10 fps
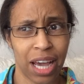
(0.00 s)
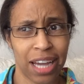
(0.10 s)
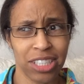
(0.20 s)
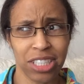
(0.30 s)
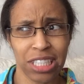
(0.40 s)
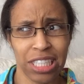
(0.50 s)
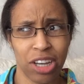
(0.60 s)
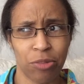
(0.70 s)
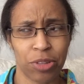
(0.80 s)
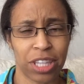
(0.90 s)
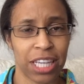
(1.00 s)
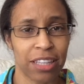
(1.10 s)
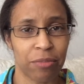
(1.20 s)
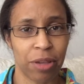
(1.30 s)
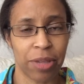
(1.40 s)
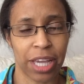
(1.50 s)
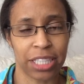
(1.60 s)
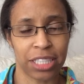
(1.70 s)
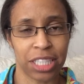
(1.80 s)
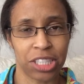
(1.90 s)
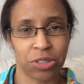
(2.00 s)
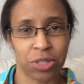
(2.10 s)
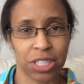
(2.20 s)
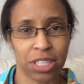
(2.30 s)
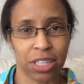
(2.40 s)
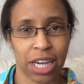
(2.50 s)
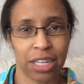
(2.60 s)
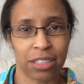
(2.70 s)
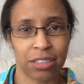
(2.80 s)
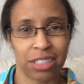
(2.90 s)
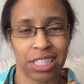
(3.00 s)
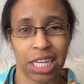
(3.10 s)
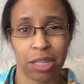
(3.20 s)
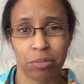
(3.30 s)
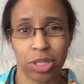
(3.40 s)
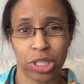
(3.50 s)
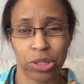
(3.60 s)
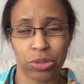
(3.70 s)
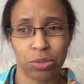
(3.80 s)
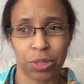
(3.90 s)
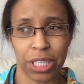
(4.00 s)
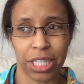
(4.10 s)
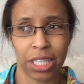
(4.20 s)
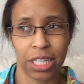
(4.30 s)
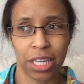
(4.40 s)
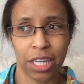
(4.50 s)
I just couldn't help but think that maybe Anastasia was kind of dumb too, but